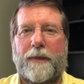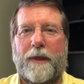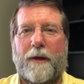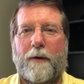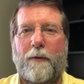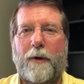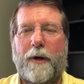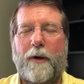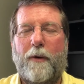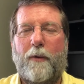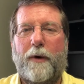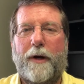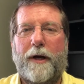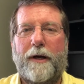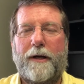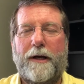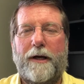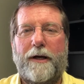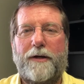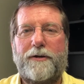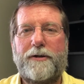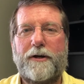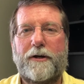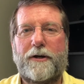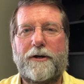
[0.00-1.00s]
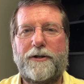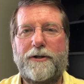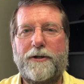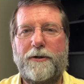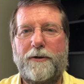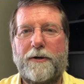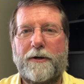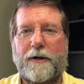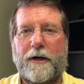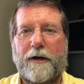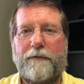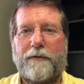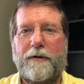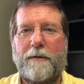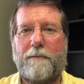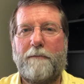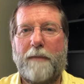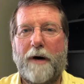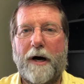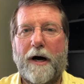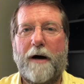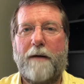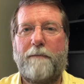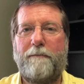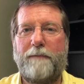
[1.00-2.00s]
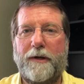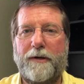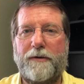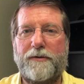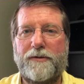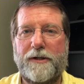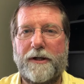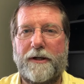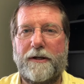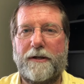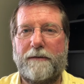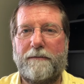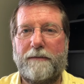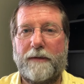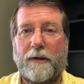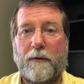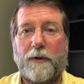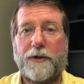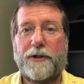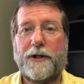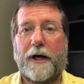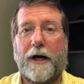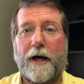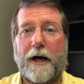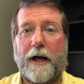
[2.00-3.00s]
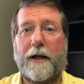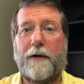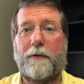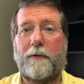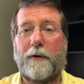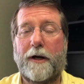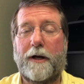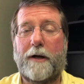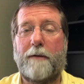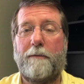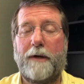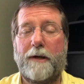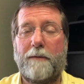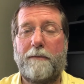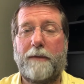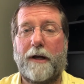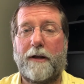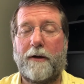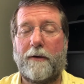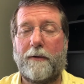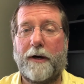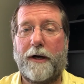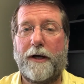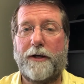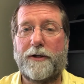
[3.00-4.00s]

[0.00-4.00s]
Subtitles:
we went and took a tour of the Mob Museum, which I highly recommend, by the way.